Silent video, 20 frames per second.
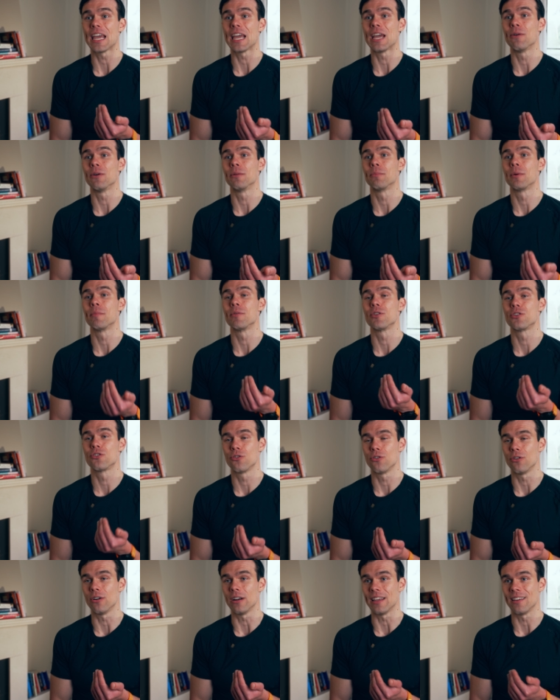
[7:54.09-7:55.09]
it will
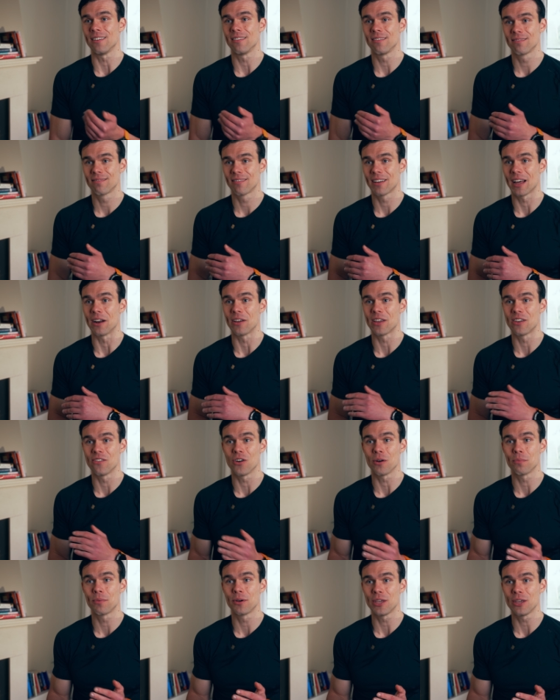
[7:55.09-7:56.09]
prematurely kind of give
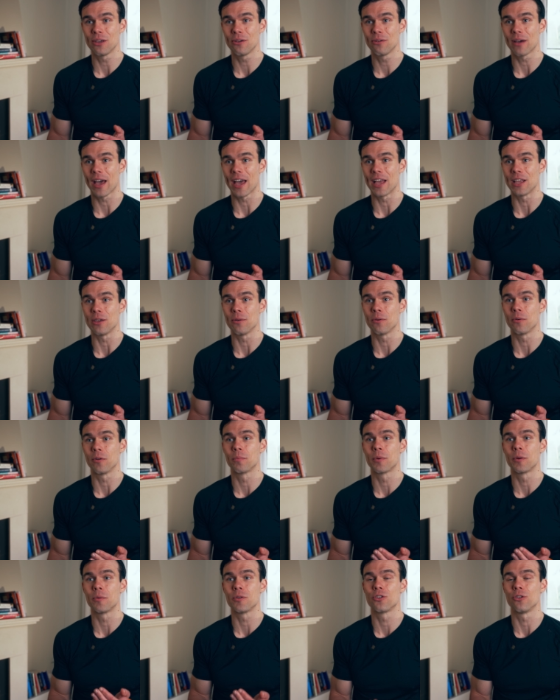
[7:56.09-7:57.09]
up on you and you will
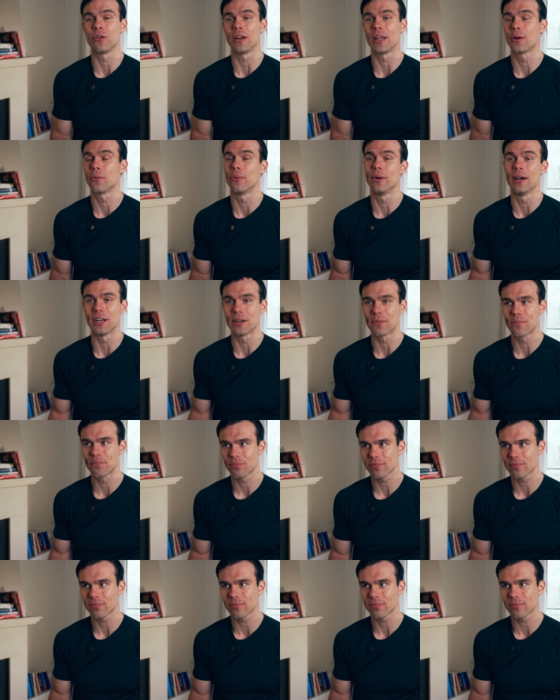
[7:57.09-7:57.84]
prematurely quit.